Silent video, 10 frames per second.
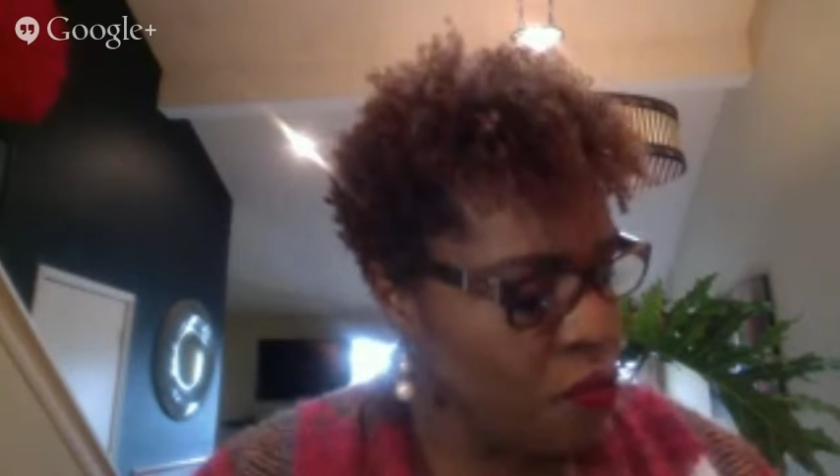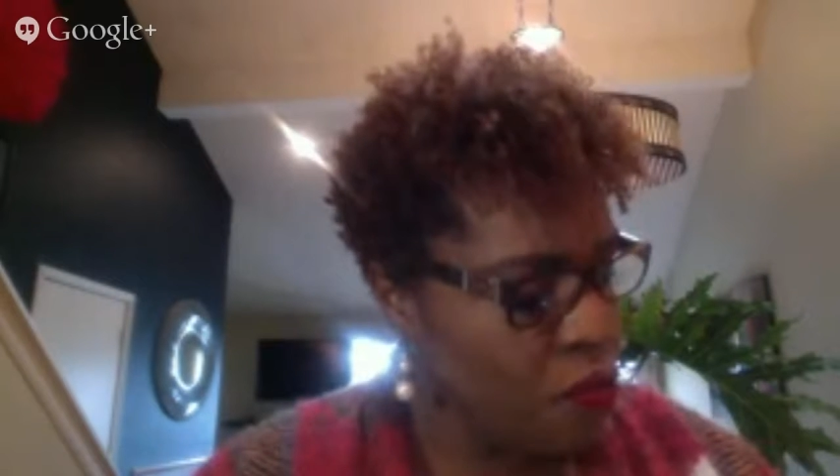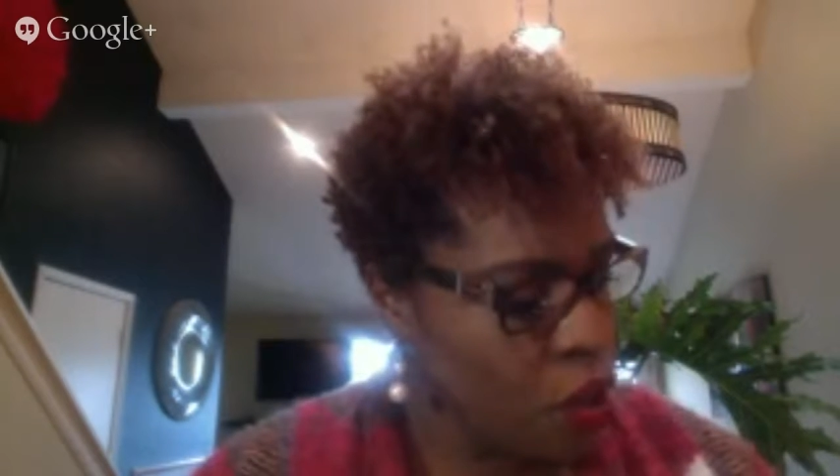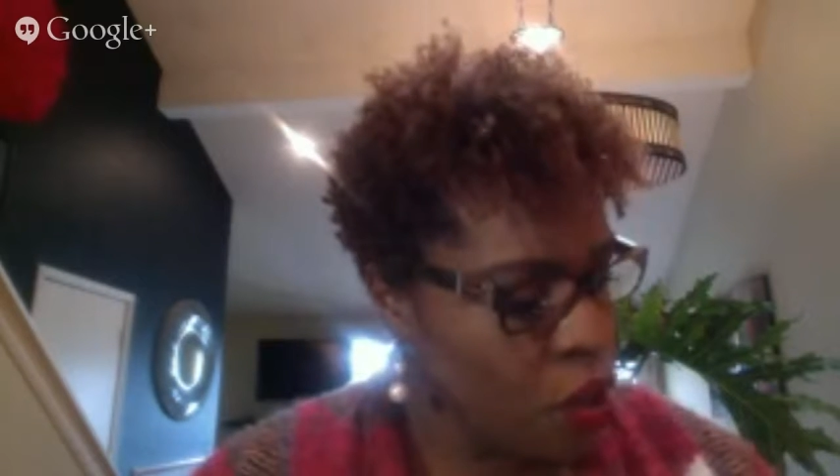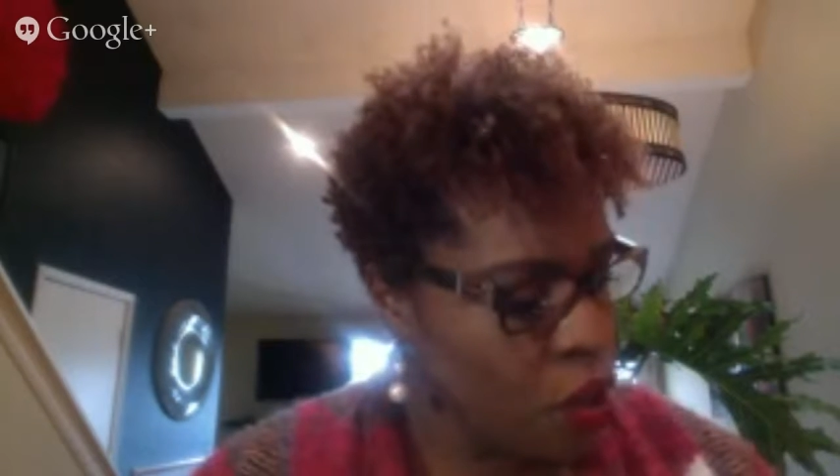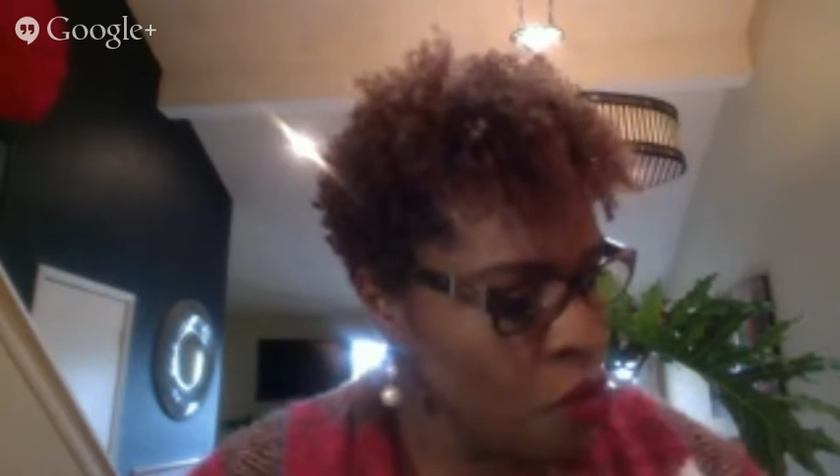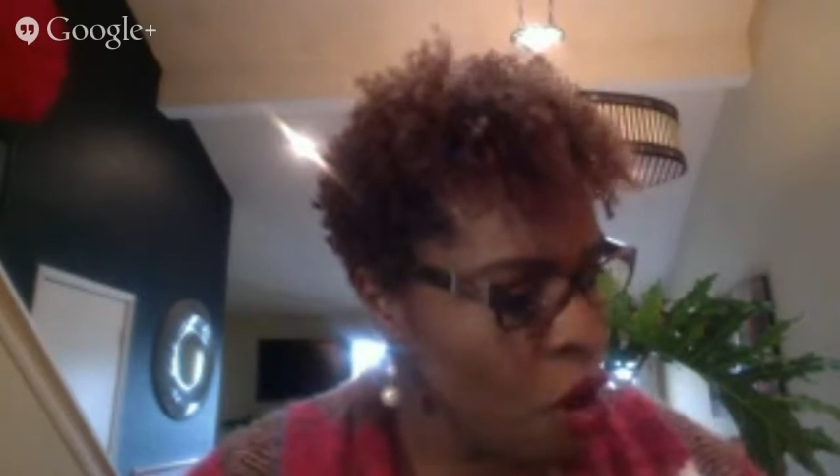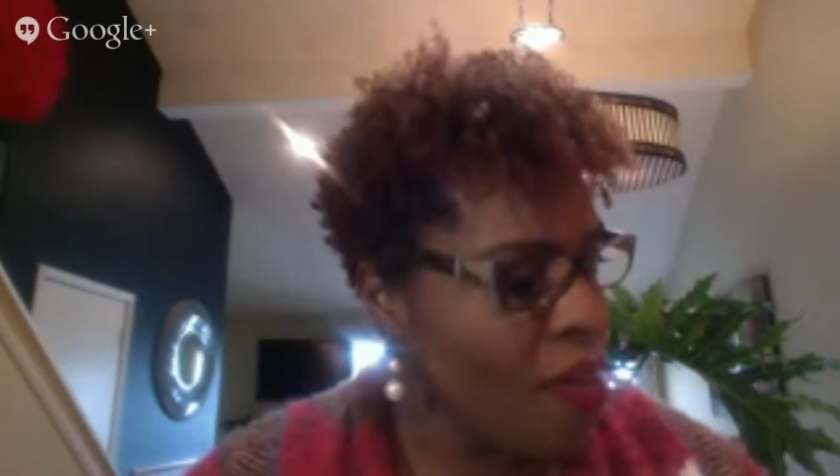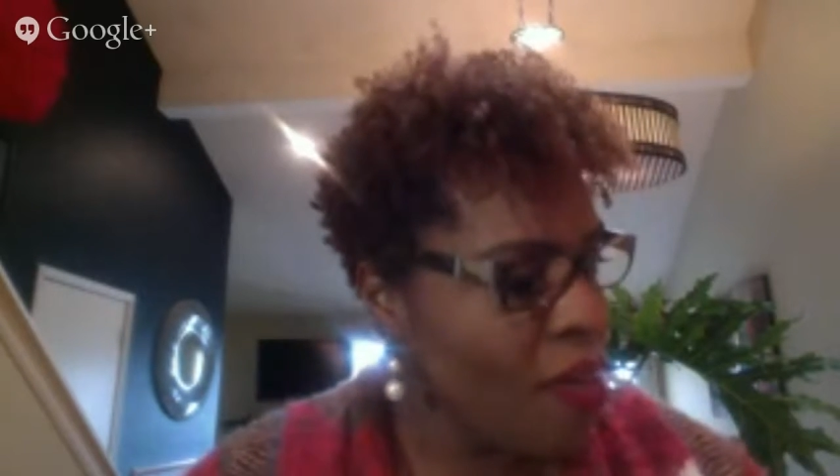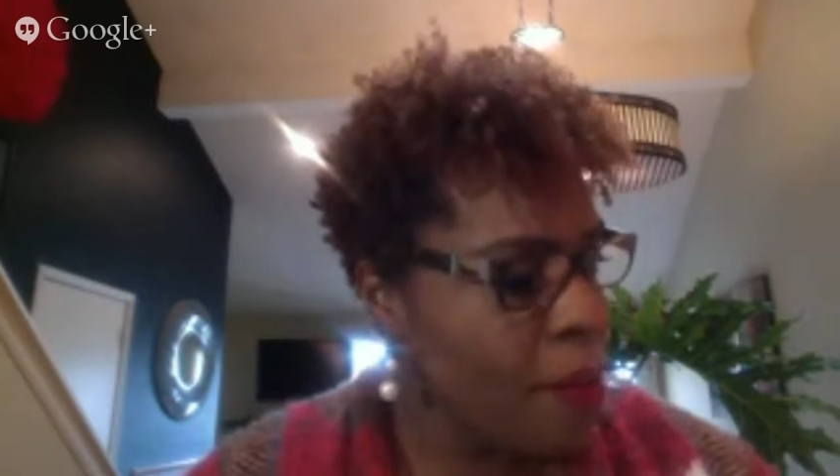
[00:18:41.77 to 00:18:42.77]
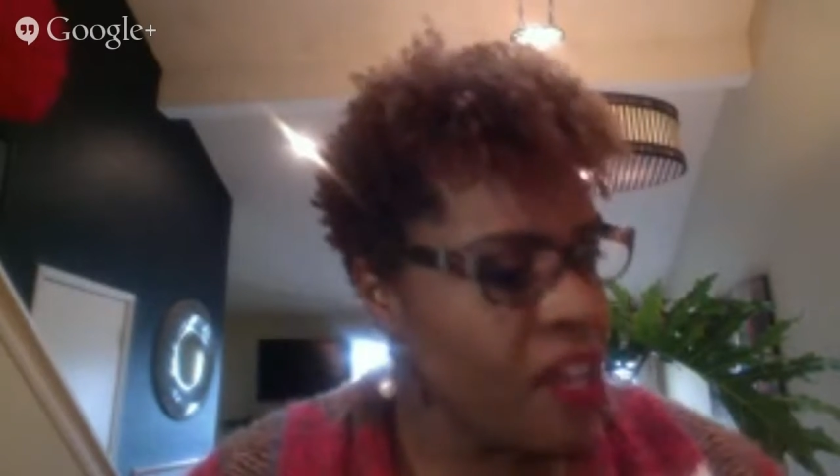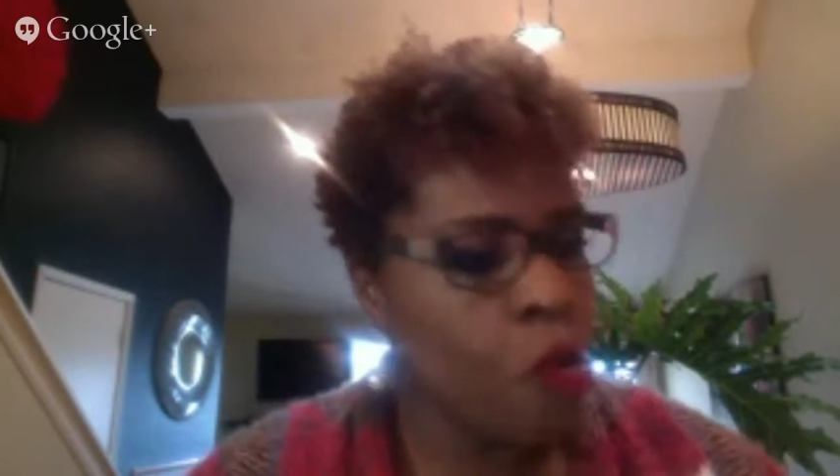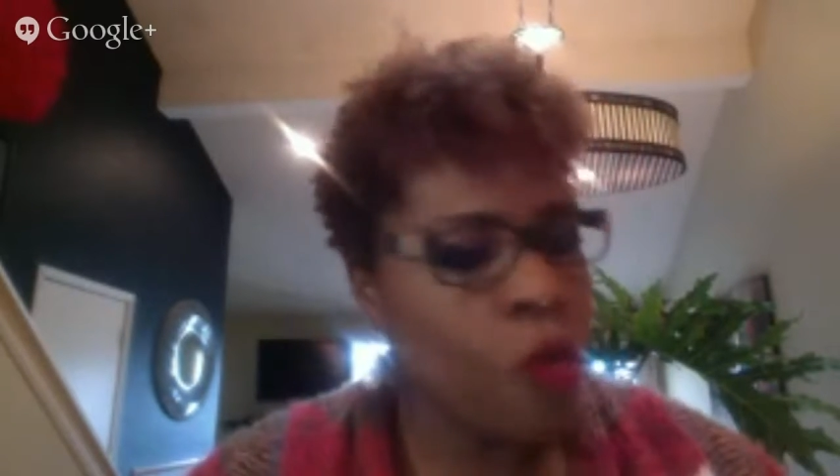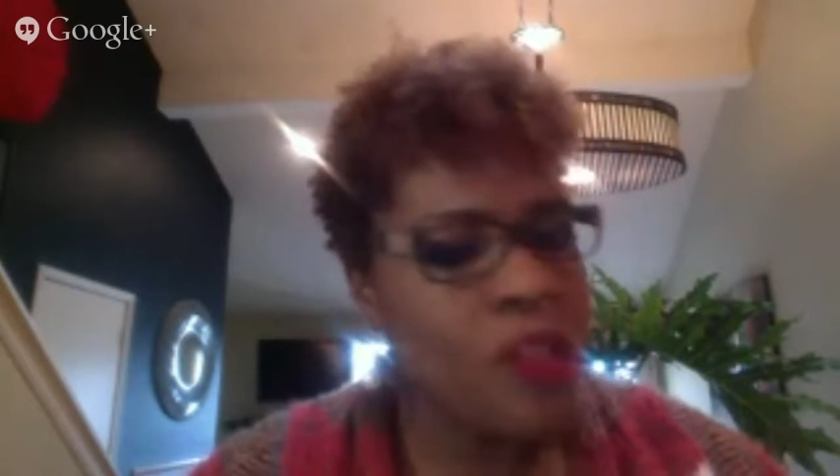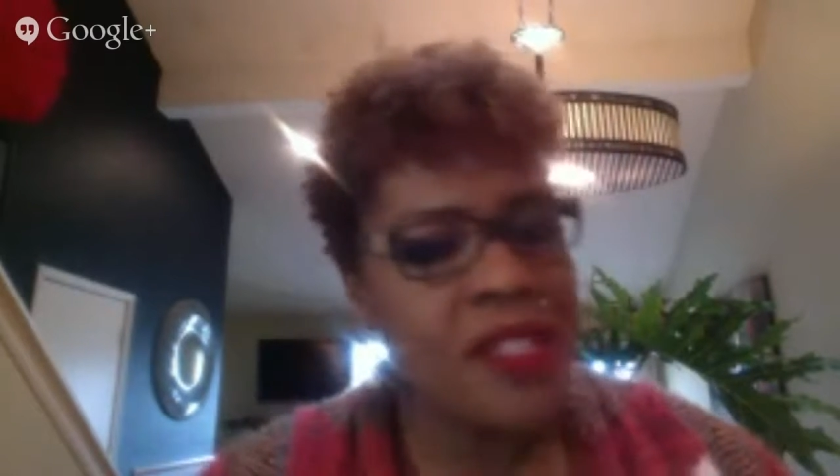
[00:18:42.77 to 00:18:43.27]
If you're going to use all that
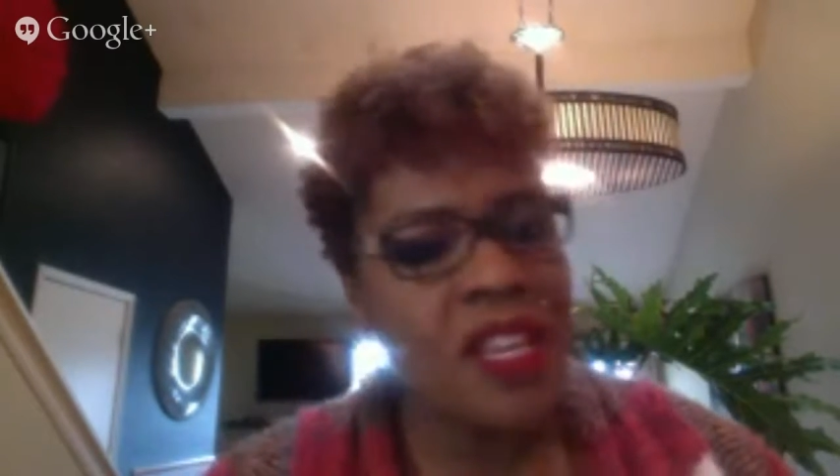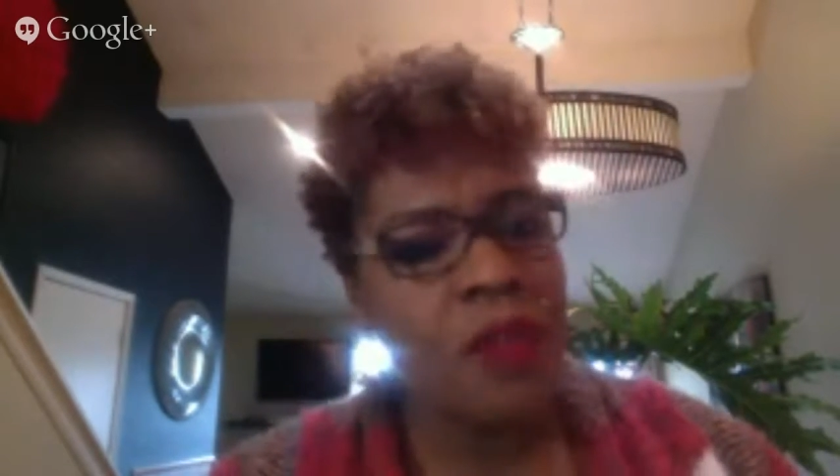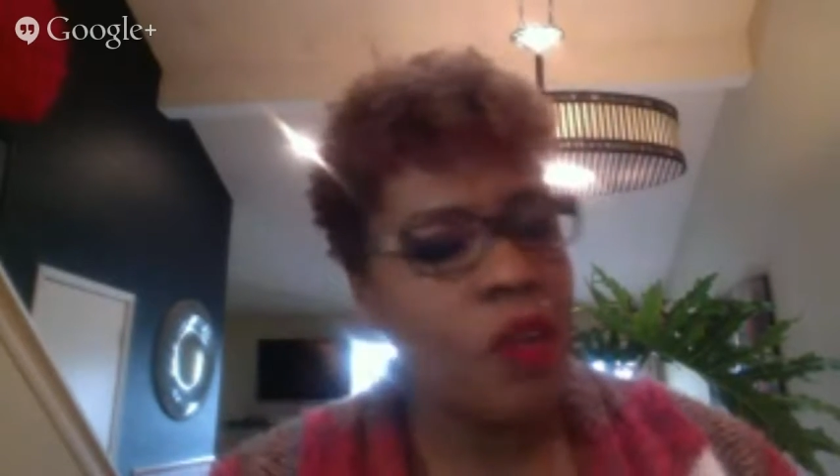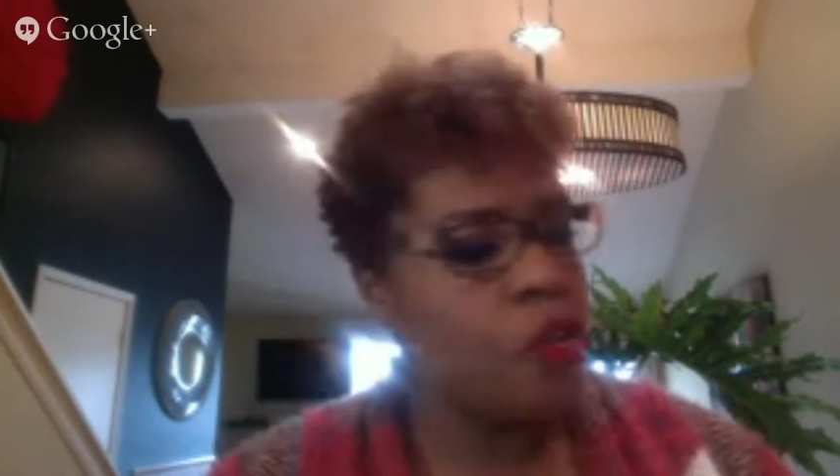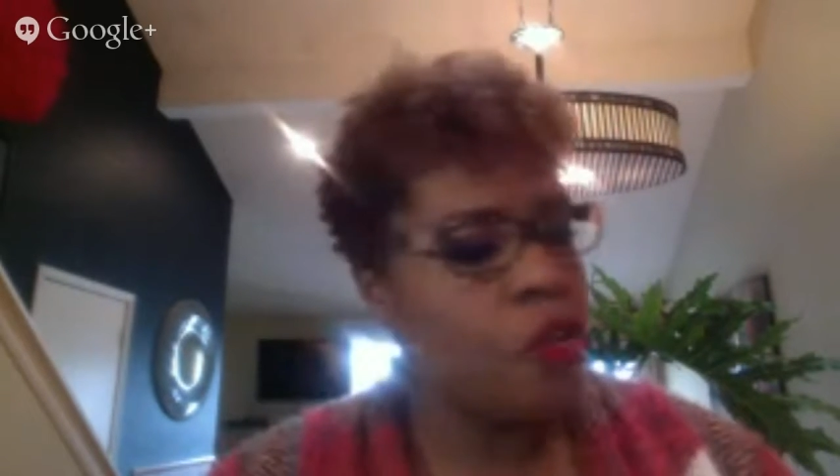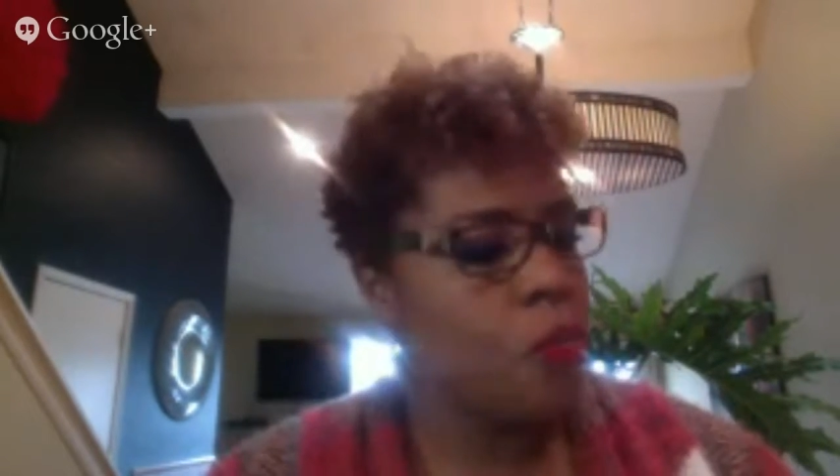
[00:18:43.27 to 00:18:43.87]
money for a receiver,